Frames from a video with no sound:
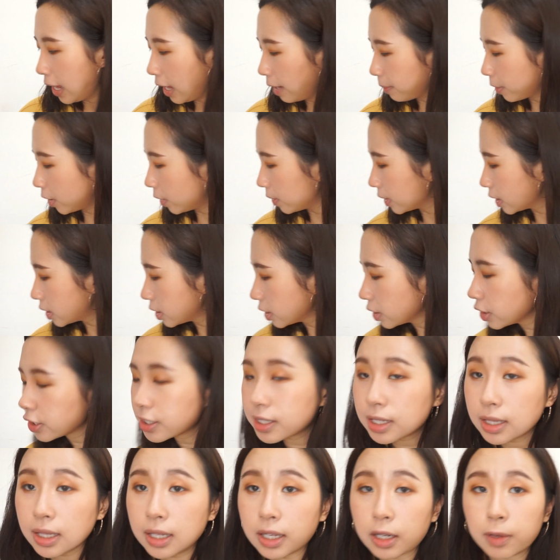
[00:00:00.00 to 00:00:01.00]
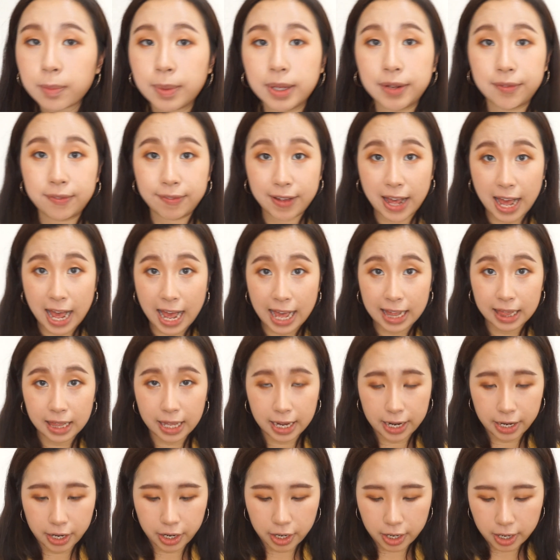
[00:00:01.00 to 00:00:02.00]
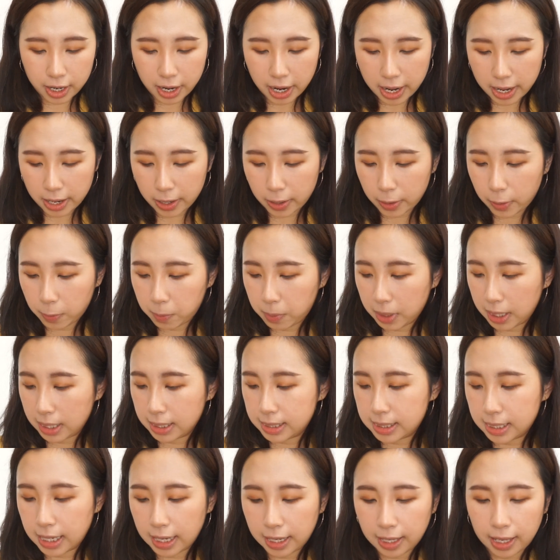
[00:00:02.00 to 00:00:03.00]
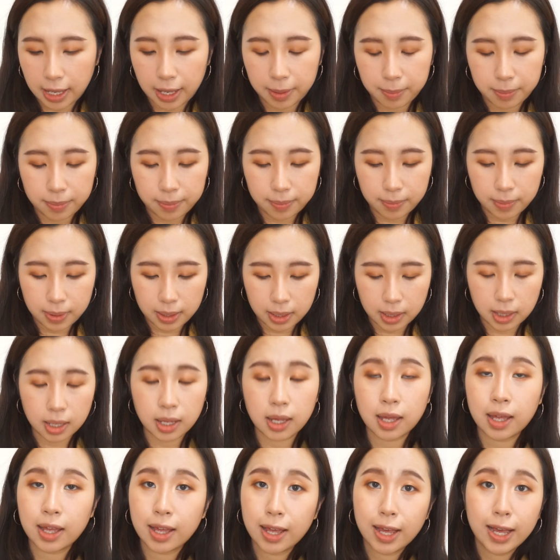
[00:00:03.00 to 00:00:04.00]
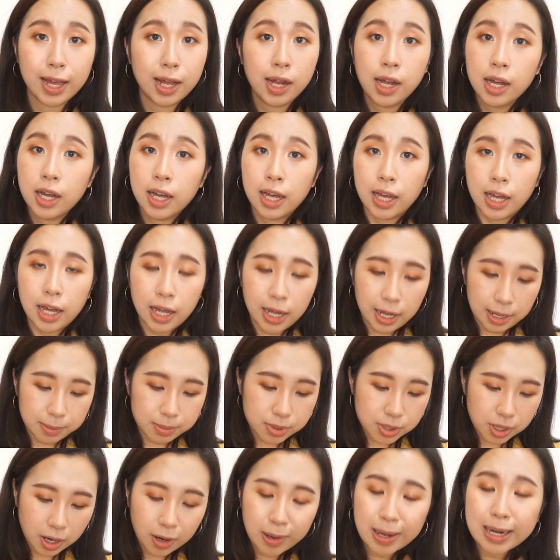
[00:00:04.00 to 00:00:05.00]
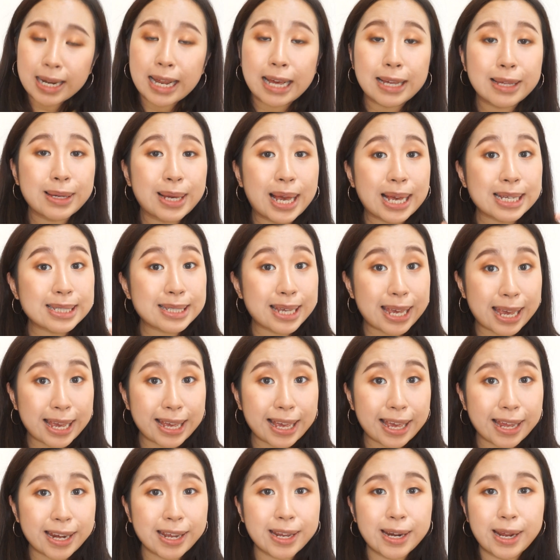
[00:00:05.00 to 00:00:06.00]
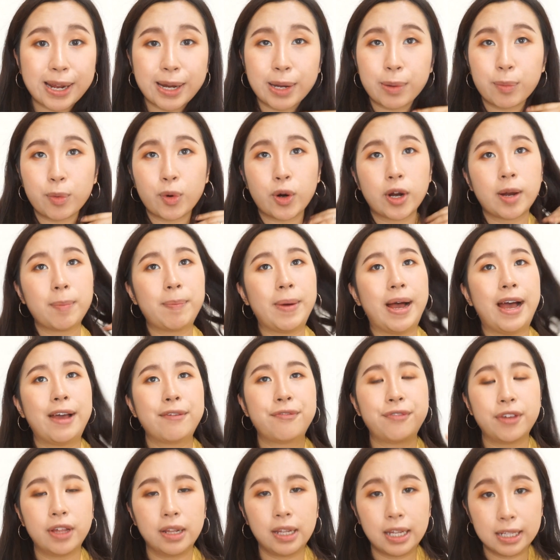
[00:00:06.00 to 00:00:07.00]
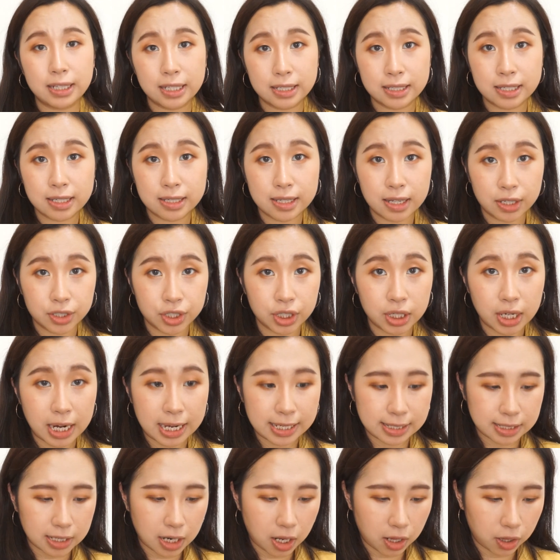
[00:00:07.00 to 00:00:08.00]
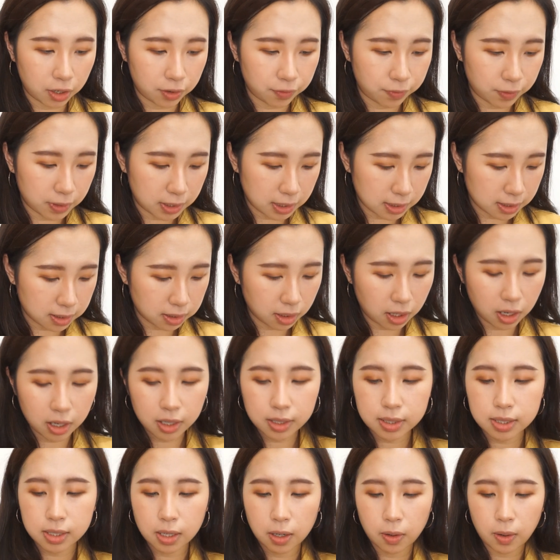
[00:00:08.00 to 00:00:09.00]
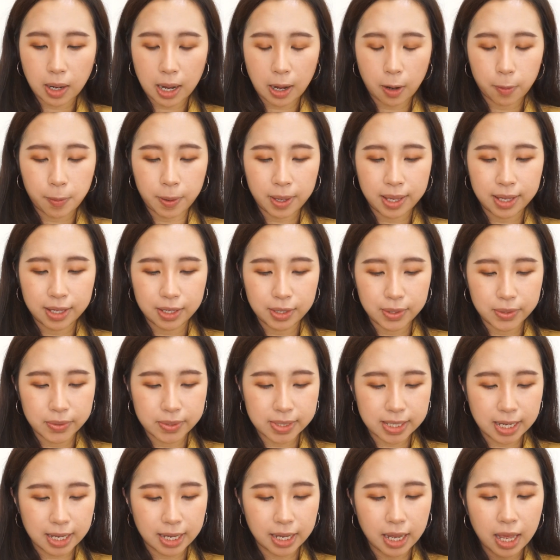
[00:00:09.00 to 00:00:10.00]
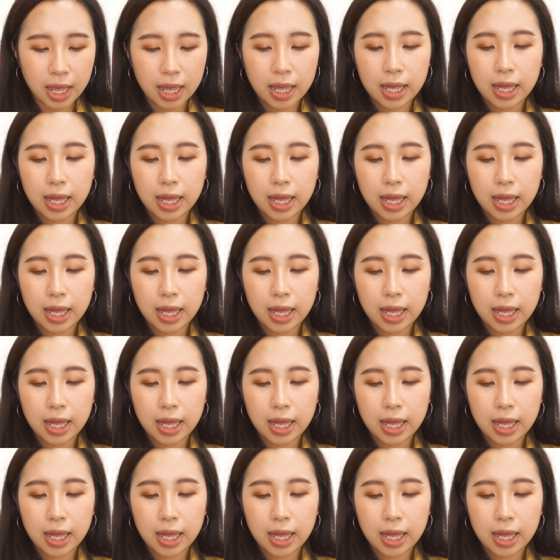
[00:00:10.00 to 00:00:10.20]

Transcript: I'm going to use a little bit of highlighter. I'll be taking... I'm sorry that you guys can't get it anymore, but I feel like this is such a nice color for this look. So I'll be using